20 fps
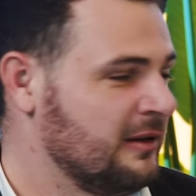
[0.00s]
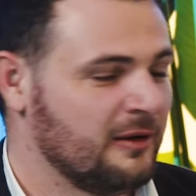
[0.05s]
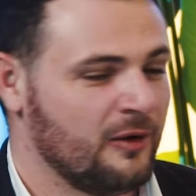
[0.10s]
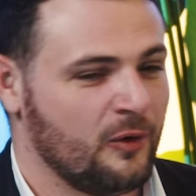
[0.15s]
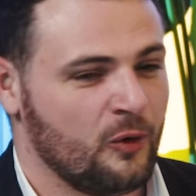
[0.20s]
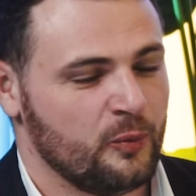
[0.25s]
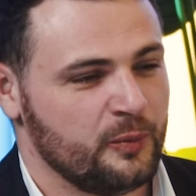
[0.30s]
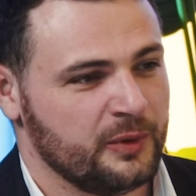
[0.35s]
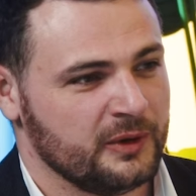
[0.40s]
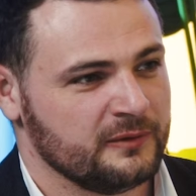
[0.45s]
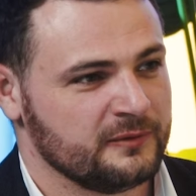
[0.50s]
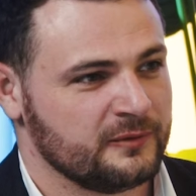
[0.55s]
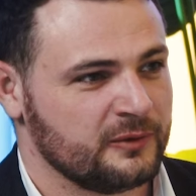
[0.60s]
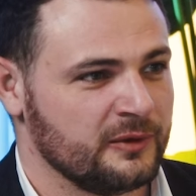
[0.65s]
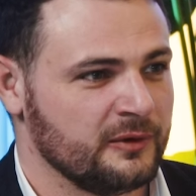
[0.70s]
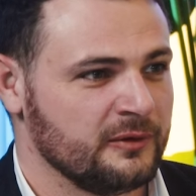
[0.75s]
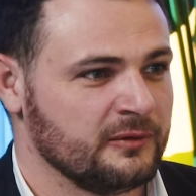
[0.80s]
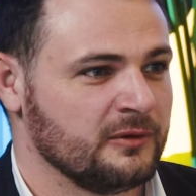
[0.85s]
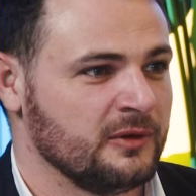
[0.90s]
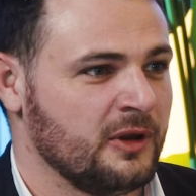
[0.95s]
open
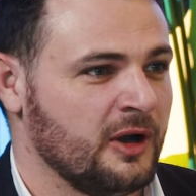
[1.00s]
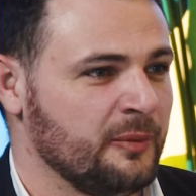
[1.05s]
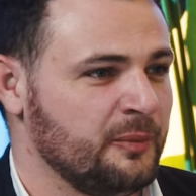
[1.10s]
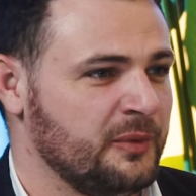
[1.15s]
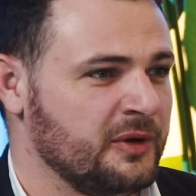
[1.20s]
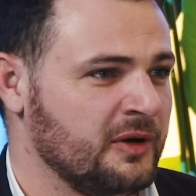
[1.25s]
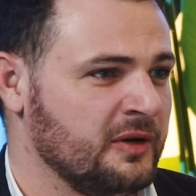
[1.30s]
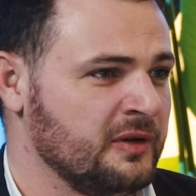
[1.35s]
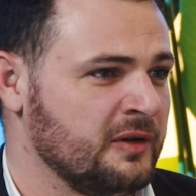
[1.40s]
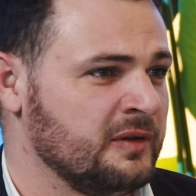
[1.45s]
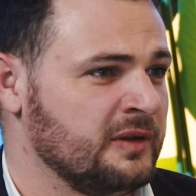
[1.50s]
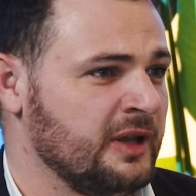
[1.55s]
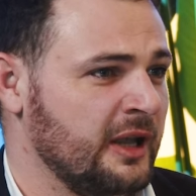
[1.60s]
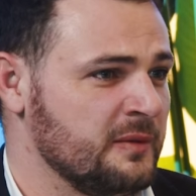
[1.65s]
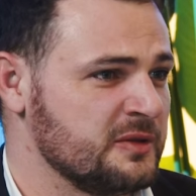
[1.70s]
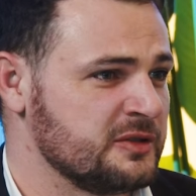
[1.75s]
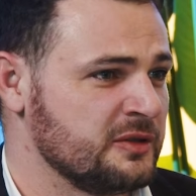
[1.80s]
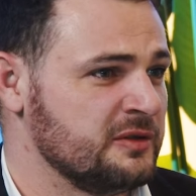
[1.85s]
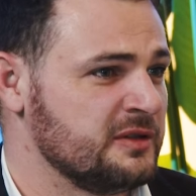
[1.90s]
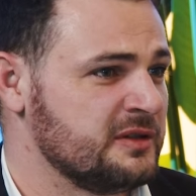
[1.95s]
for a long period in
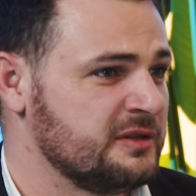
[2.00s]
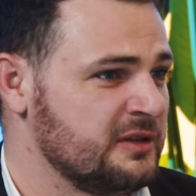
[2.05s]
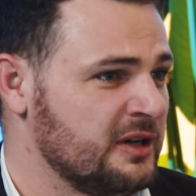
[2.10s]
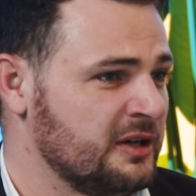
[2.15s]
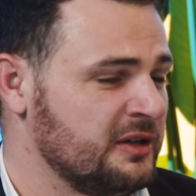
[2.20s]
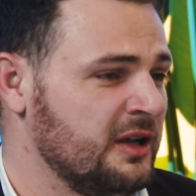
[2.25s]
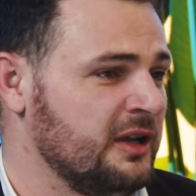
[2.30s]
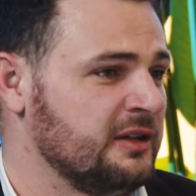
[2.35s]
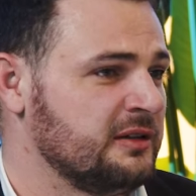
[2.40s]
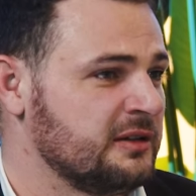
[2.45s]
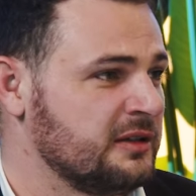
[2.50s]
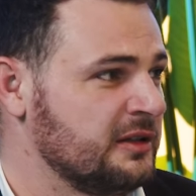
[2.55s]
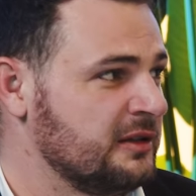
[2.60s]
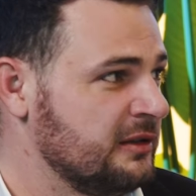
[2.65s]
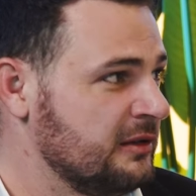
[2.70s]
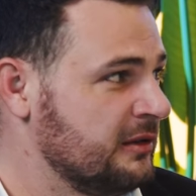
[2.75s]
time. So they're not